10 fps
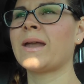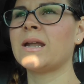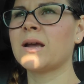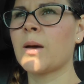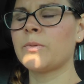
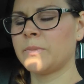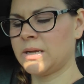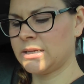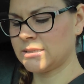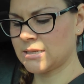waited a couple
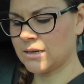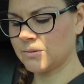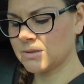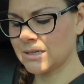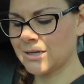minutes and
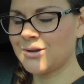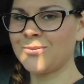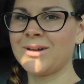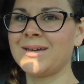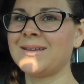I was like, you know
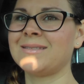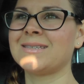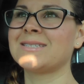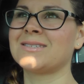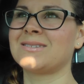what?
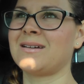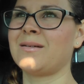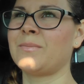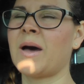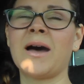This is
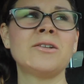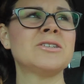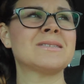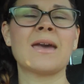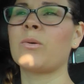dumb. I'll
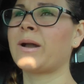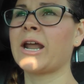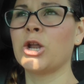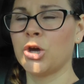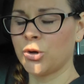just get what
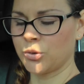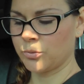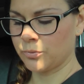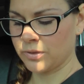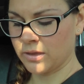I
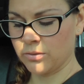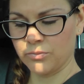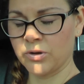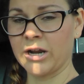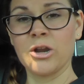know.
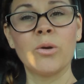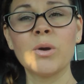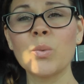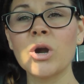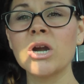What I
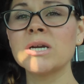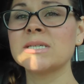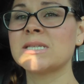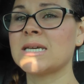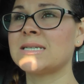know it
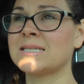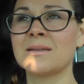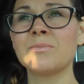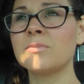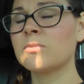works. It
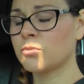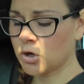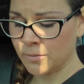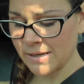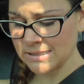doesn't
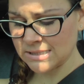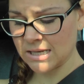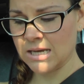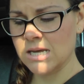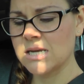hurt my
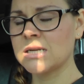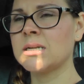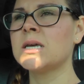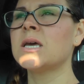skin.